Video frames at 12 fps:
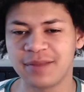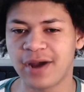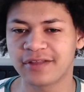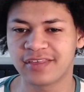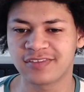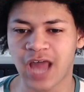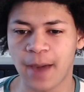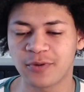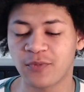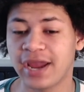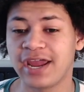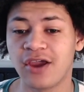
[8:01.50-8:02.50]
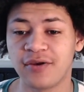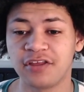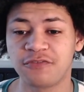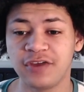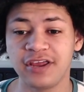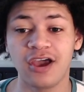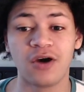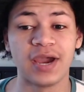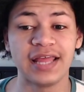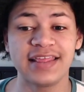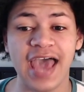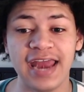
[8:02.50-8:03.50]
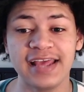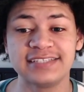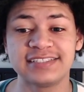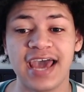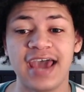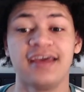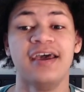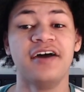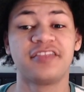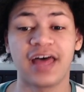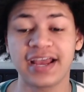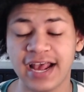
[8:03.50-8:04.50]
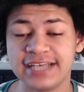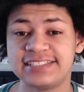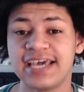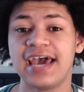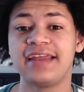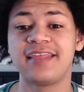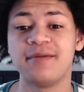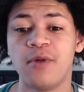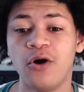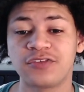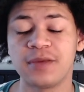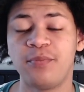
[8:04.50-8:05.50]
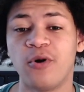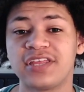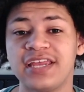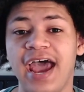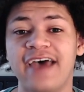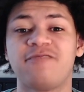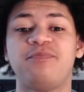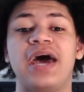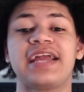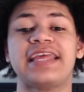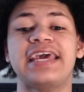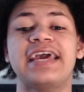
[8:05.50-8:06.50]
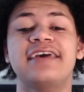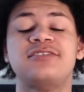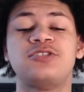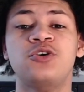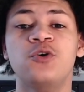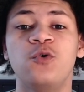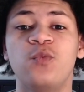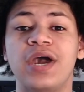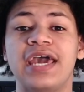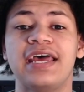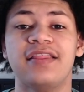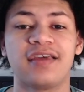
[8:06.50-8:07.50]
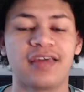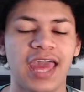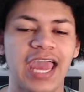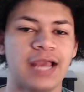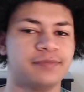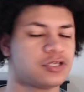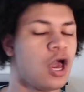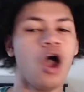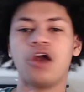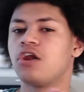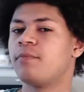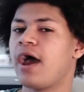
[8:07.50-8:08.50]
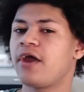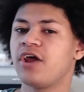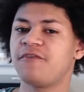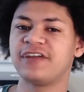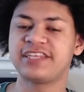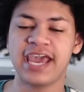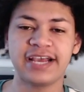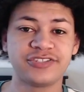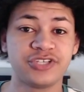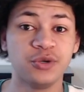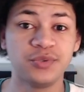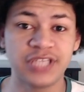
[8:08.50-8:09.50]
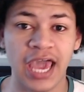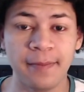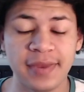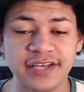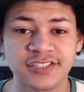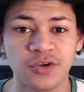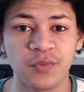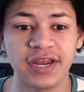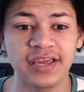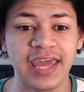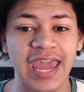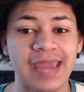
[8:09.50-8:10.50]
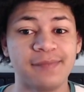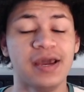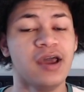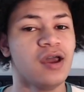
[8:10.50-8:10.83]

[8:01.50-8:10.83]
about this topic right here in this video, and that is that, like I said, the most important aspect is to win the games. No matter if it takes you ten minutes to win a game